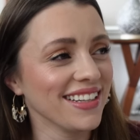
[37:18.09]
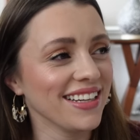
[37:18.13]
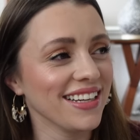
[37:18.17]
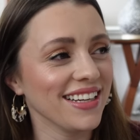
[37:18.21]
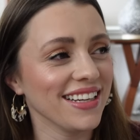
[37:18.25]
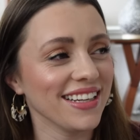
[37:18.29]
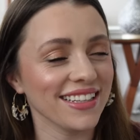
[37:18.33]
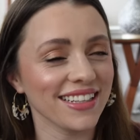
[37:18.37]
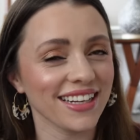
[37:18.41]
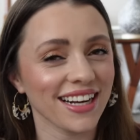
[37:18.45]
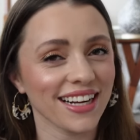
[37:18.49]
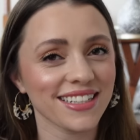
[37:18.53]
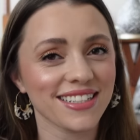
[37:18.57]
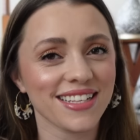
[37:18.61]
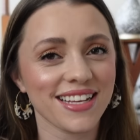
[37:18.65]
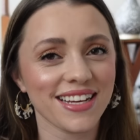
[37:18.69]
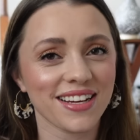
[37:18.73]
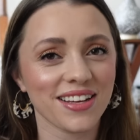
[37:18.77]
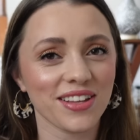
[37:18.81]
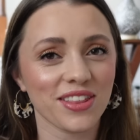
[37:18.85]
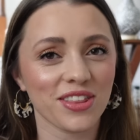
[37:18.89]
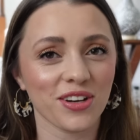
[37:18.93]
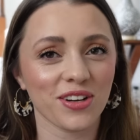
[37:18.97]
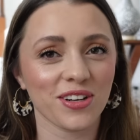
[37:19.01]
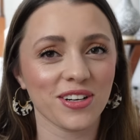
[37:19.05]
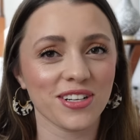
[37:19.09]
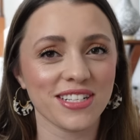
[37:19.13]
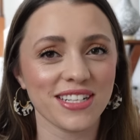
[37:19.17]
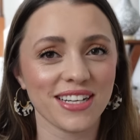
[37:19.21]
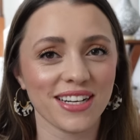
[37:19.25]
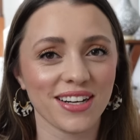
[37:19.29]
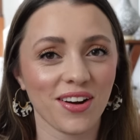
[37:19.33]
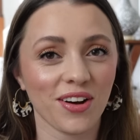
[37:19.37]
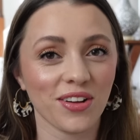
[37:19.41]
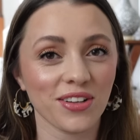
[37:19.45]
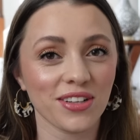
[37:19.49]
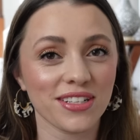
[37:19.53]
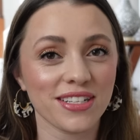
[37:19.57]
He and I say
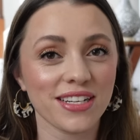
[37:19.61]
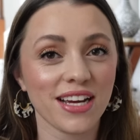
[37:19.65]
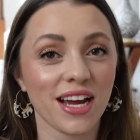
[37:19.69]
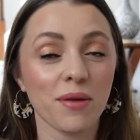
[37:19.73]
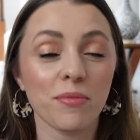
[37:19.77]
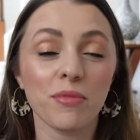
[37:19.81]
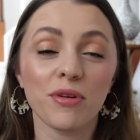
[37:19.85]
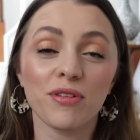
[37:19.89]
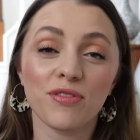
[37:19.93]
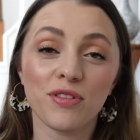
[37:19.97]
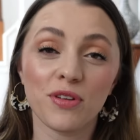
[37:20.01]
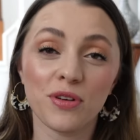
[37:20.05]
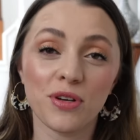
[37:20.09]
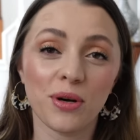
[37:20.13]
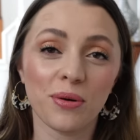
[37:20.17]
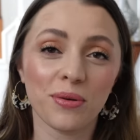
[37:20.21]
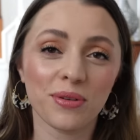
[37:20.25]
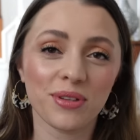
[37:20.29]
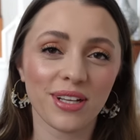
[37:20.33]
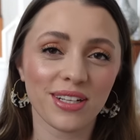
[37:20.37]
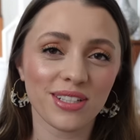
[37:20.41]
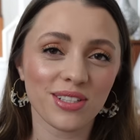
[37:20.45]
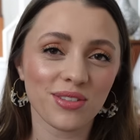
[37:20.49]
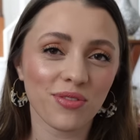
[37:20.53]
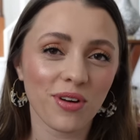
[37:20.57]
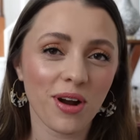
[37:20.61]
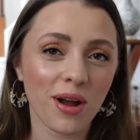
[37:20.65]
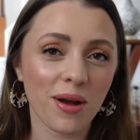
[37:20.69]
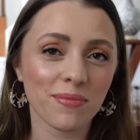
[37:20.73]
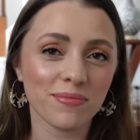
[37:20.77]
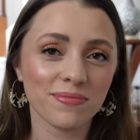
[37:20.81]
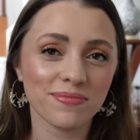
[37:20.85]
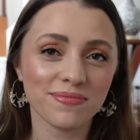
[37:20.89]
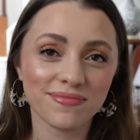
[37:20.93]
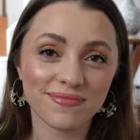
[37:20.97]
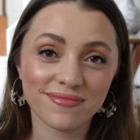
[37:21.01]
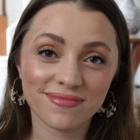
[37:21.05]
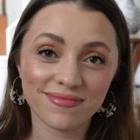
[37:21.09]
cathartic all the time. If you know what that's
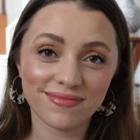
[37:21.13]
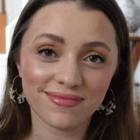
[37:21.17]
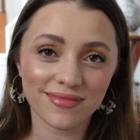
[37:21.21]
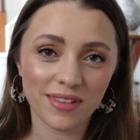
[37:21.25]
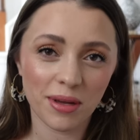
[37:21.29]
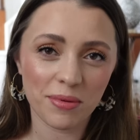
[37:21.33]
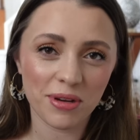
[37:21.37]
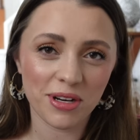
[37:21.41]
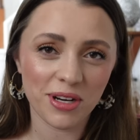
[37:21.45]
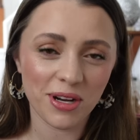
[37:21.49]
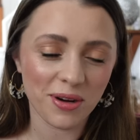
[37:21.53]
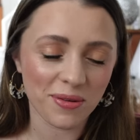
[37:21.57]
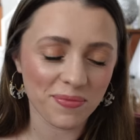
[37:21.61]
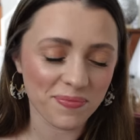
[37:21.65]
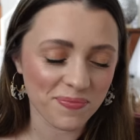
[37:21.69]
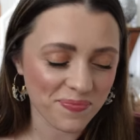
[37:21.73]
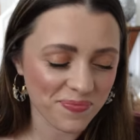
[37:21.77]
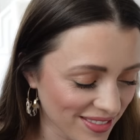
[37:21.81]
from, let me know.